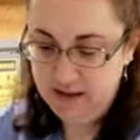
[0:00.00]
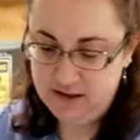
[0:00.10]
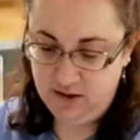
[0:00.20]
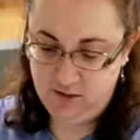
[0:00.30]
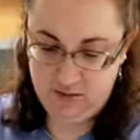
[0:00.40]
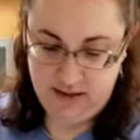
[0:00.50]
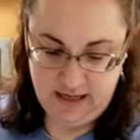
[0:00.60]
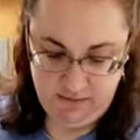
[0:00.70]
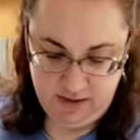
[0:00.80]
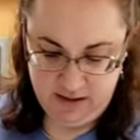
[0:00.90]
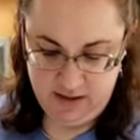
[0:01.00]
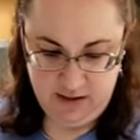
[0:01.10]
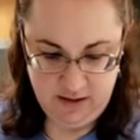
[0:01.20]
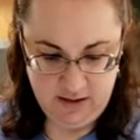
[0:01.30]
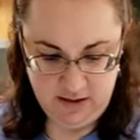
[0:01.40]
So then we're
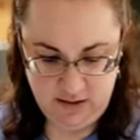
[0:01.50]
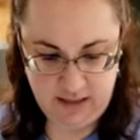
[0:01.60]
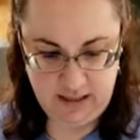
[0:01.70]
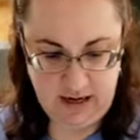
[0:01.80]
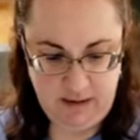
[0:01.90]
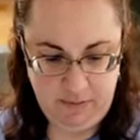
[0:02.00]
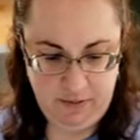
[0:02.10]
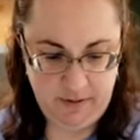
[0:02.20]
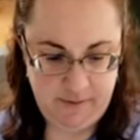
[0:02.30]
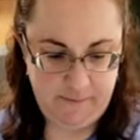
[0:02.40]
gonna hook it up.